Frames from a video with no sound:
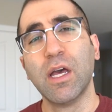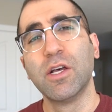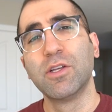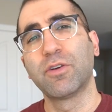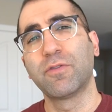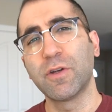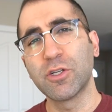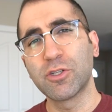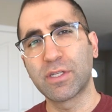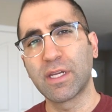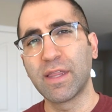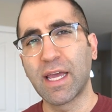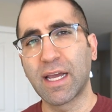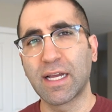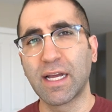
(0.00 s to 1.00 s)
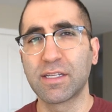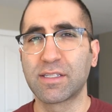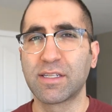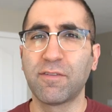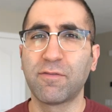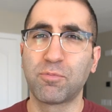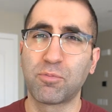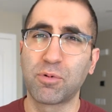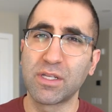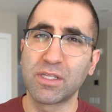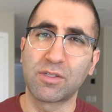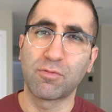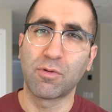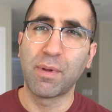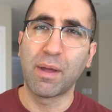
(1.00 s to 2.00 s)
So if you're interested in that kind of stuff,
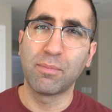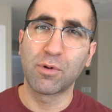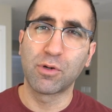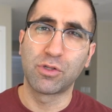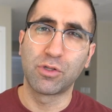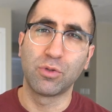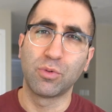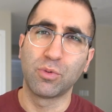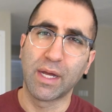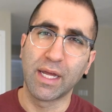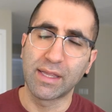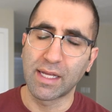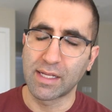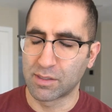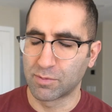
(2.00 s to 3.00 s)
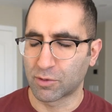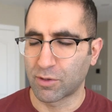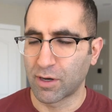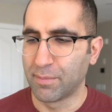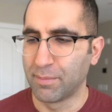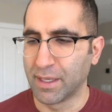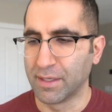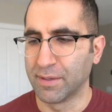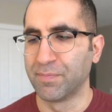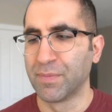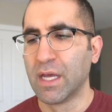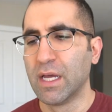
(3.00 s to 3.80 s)
please remember to hit that subscribe button.